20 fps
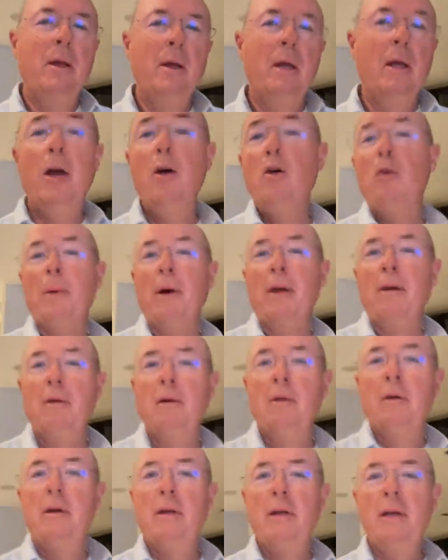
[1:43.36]
Helmet.
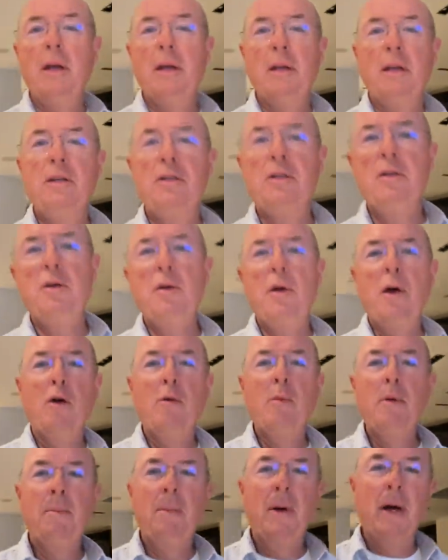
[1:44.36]
Yeah, he needs a new
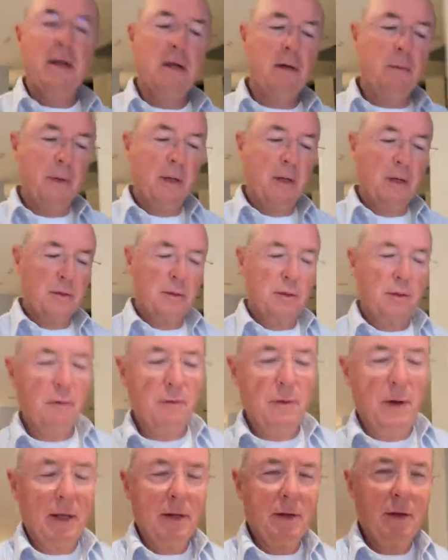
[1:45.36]
helmet painted because of the
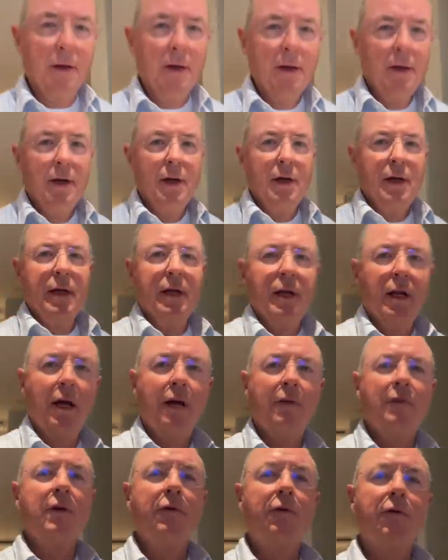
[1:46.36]
fact that he'll
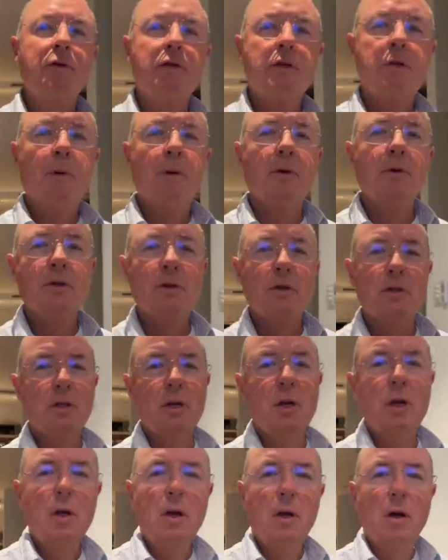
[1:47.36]
have different
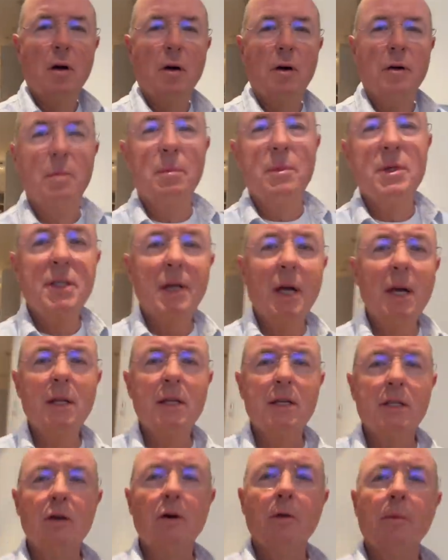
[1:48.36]
sponsors on a
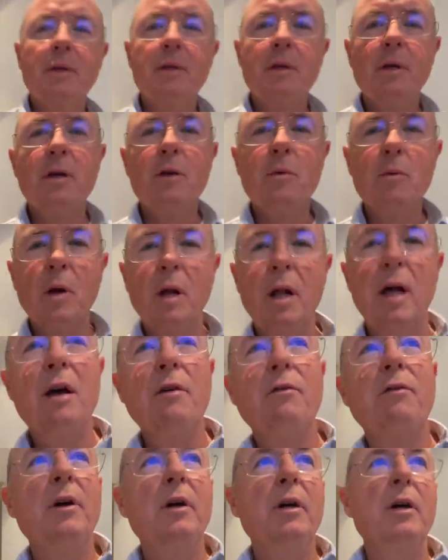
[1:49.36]
Mercedes helmet than he will
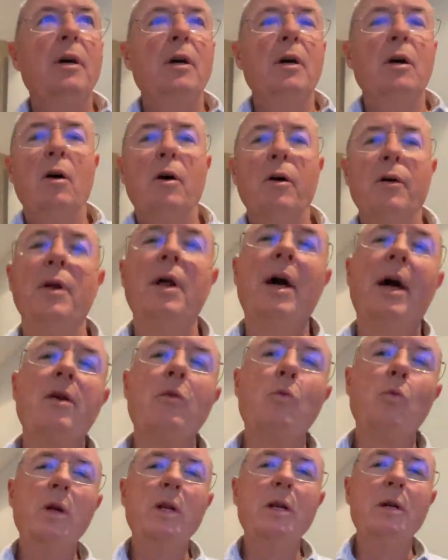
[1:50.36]
have on a
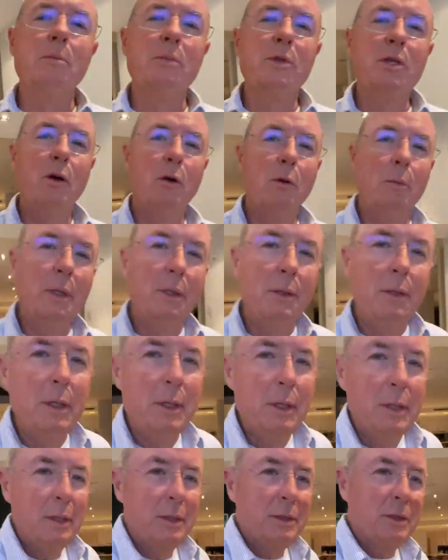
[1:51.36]
Williams helmet.
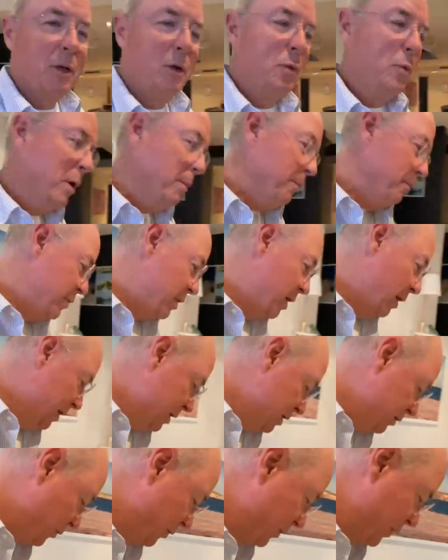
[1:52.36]
So yeah,
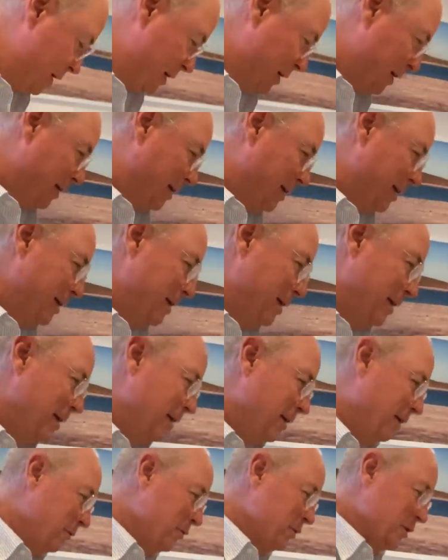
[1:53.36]
he's very
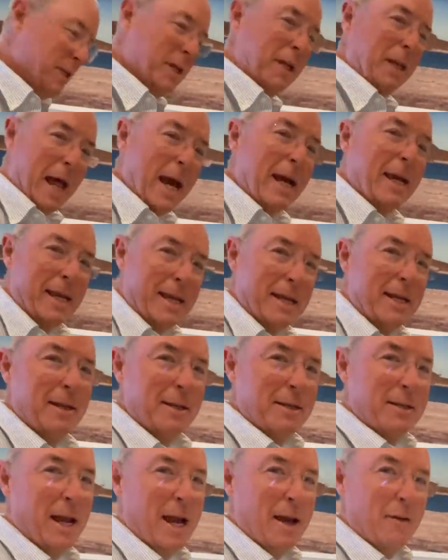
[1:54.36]
obviously lucky
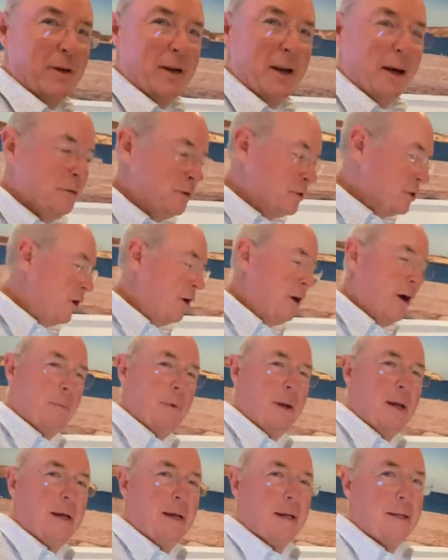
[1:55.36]
to have enough time
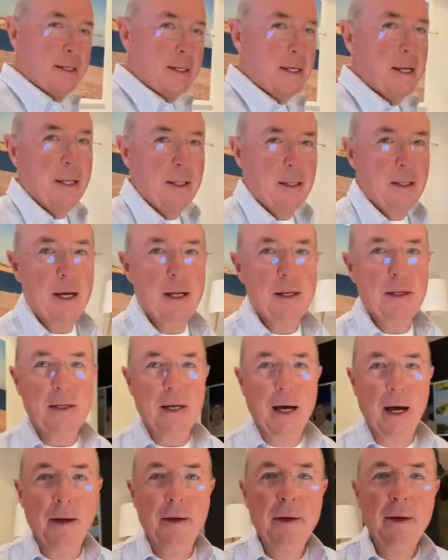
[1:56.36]
to get that
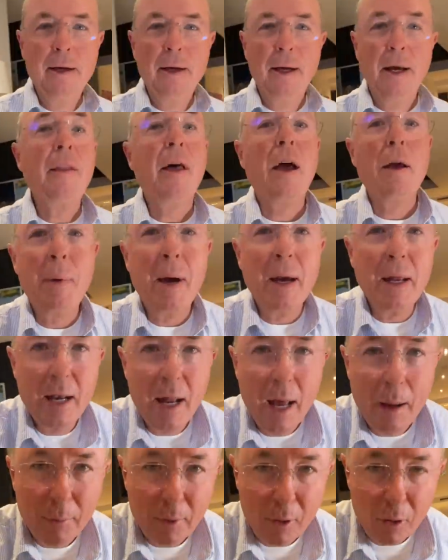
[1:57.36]
done, and they made it
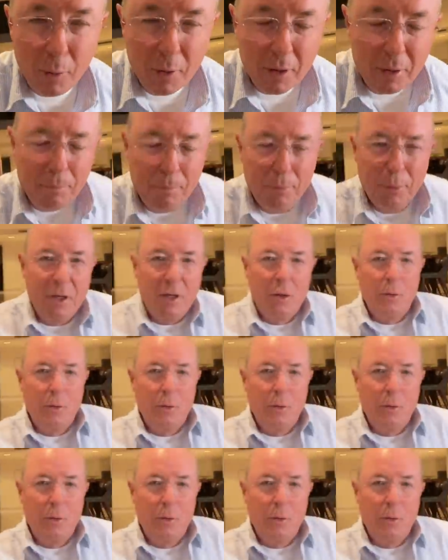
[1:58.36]
happen pretty